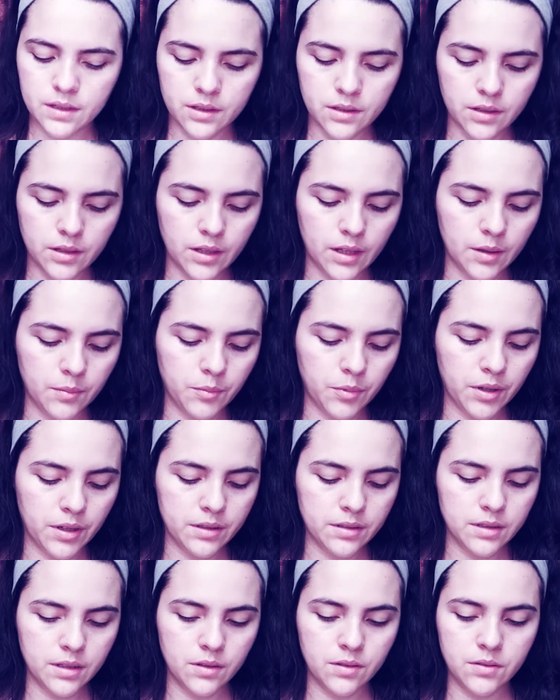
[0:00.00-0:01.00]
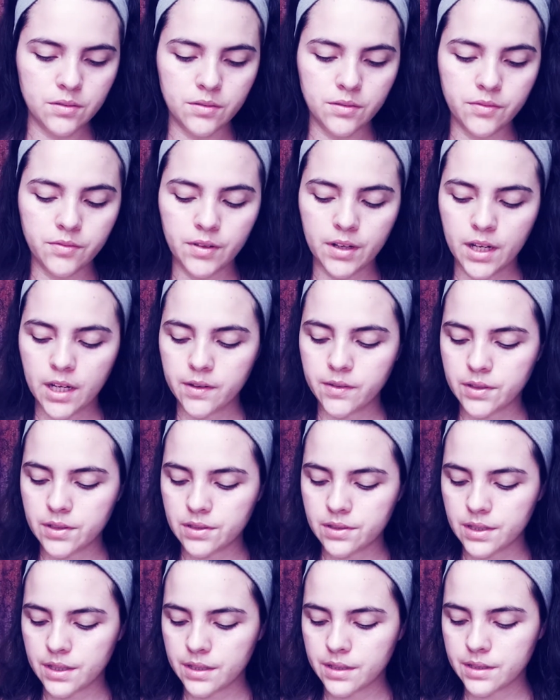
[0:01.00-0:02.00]
And that breaks down to a 5, a
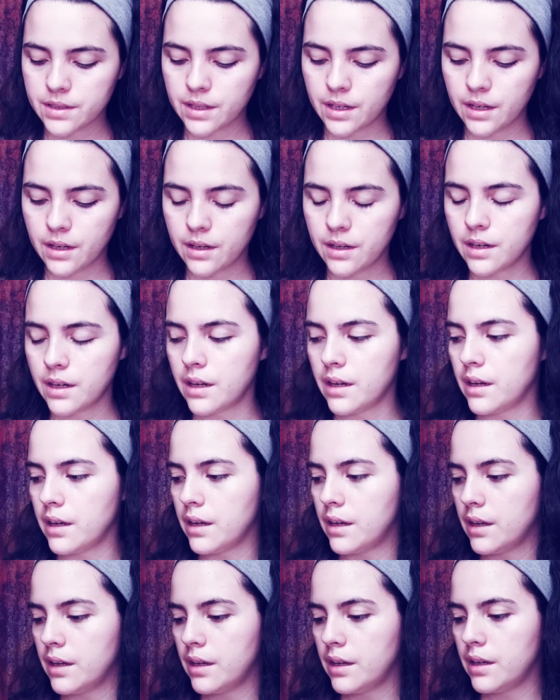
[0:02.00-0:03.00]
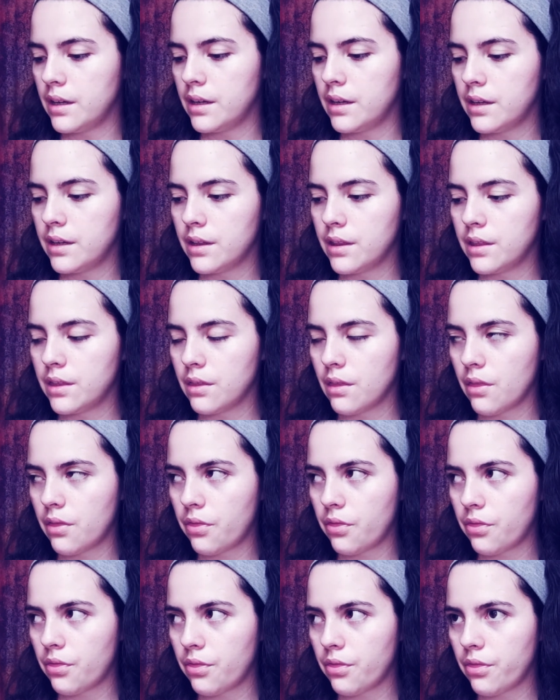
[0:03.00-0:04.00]
6, and a
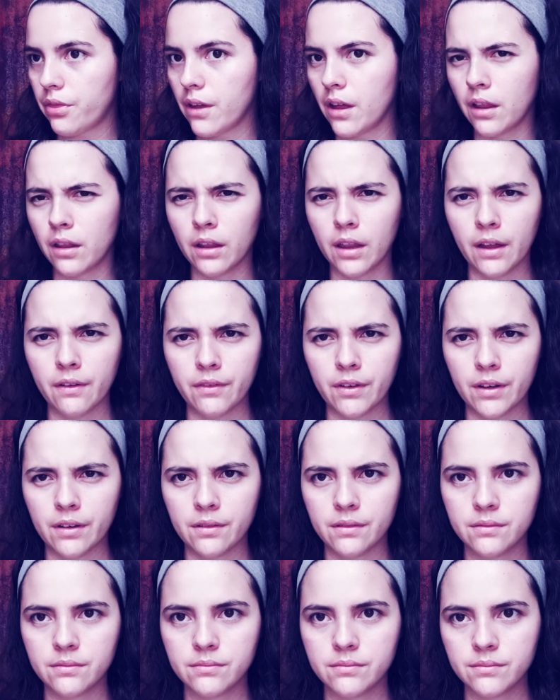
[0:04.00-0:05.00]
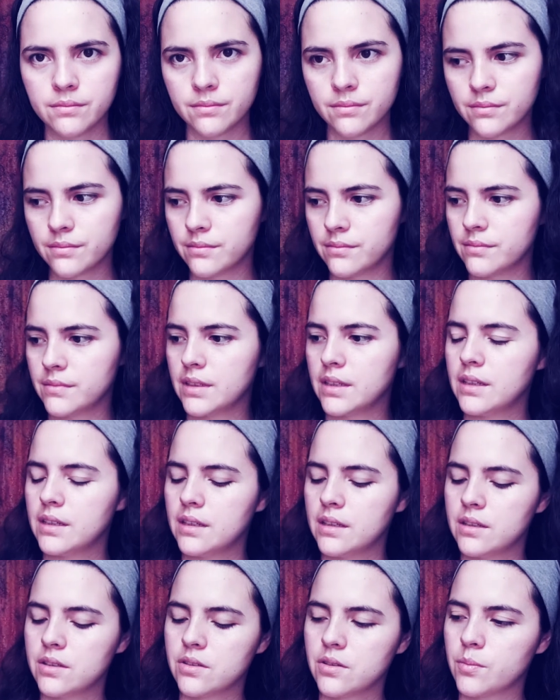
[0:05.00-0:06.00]
11.
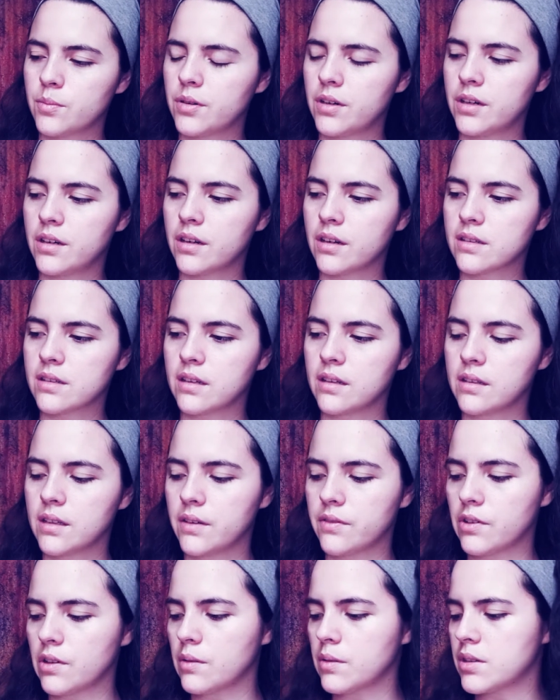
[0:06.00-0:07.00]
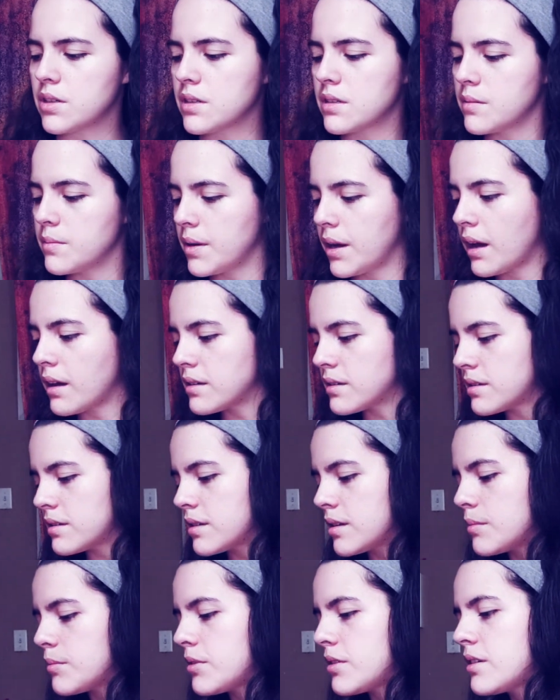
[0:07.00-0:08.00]
So the prairie dog's an 11, which is a master
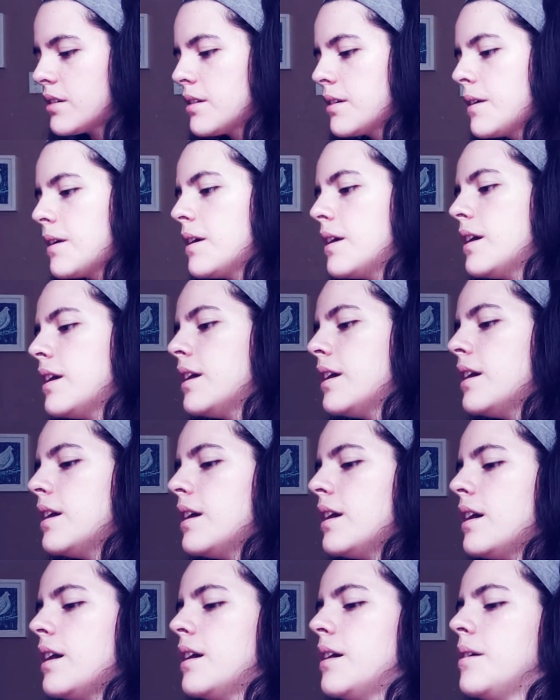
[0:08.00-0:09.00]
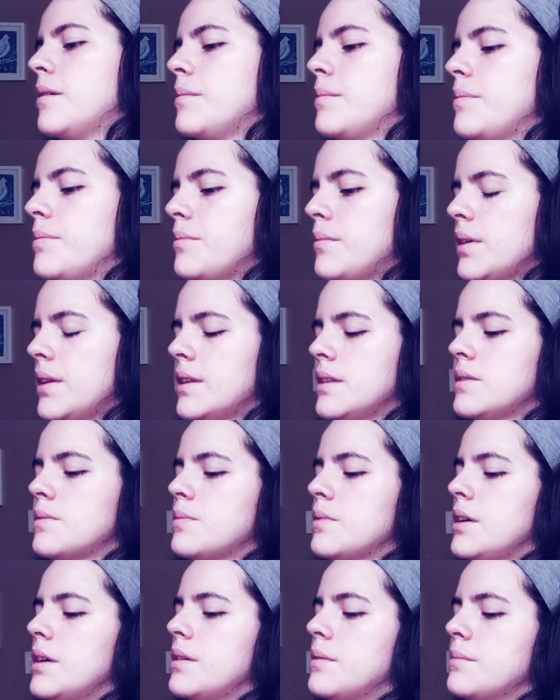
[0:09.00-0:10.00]
number. But let's
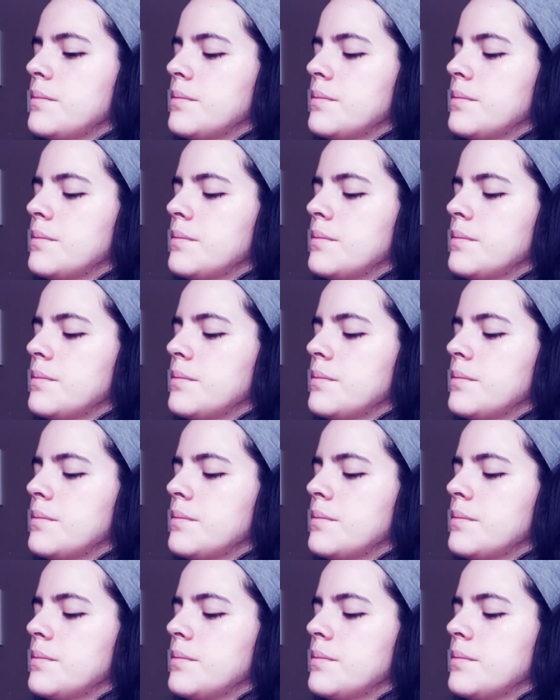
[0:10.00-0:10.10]
read.